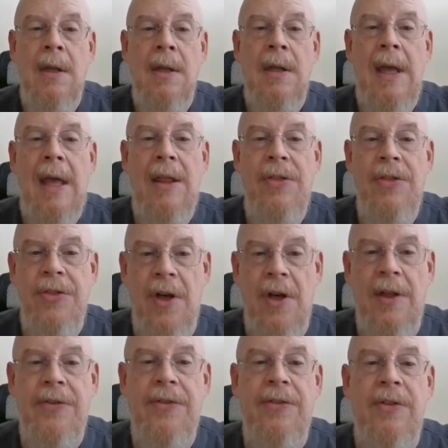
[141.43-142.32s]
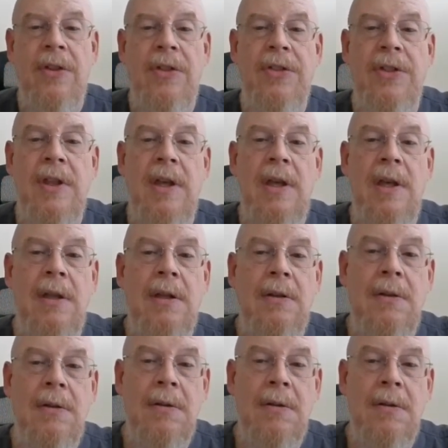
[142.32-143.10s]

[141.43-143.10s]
and thus the